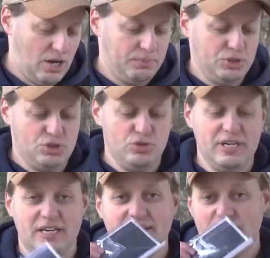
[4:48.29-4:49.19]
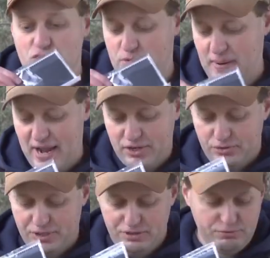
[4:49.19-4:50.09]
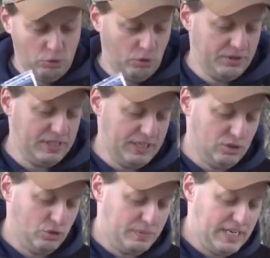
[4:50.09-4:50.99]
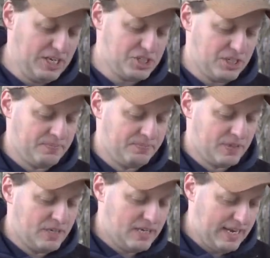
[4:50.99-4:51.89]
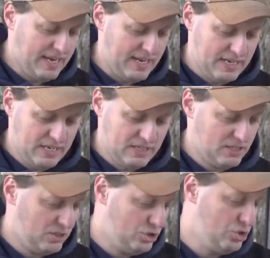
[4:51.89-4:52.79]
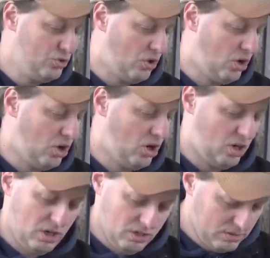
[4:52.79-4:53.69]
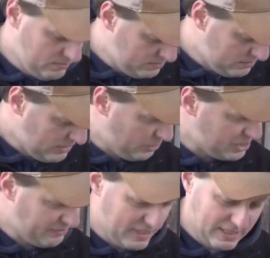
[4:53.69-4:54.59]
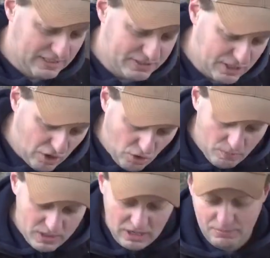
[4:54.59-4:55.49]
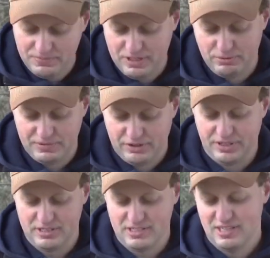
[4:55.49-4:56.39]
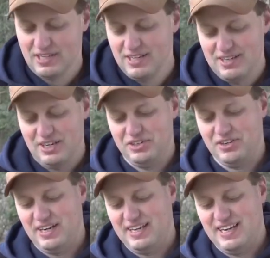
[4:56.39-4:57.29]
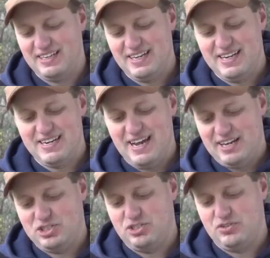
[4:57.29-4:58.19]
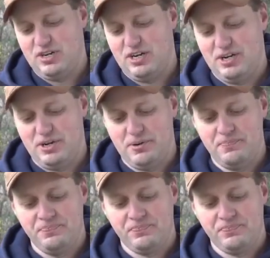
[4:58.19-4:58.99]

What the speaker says: You do get an extra battery for the illumination, and you are, which I think I left it at home. Oh, no, there it is. You're going to get an extra